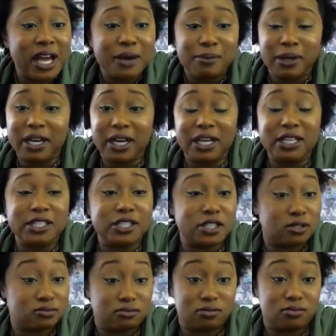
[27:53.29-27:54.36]
because
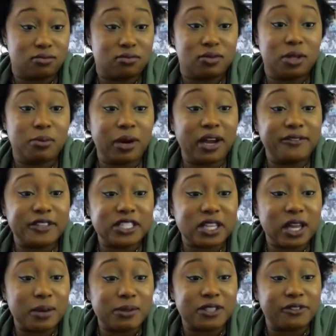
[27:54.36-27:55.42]
the Breakfast
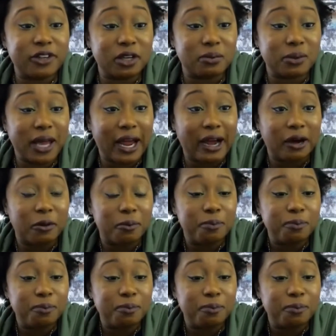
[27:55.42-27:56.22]
Club is filmed now.